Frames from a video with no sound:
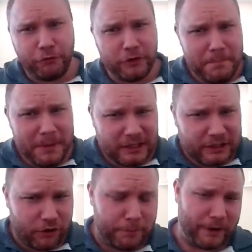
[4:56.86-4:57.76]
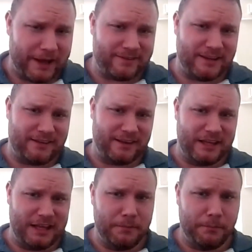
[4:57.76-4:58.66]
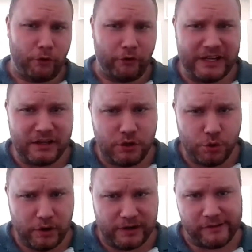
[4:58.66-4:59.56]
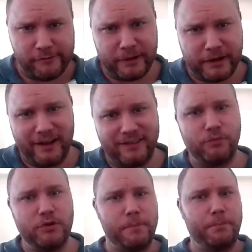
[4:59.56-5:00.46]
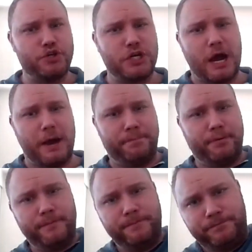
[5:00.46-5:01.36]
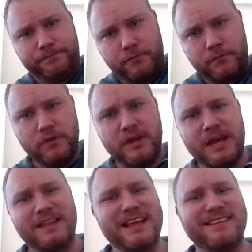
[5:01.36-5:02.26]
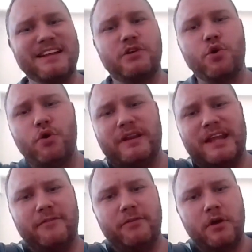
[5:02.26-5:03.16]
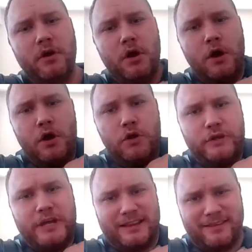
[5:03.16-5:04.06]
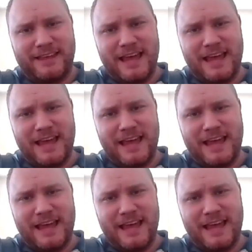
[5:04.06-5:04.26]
For the military press, it's a little more intuitive because when you're pushing up, it is intuitive to get the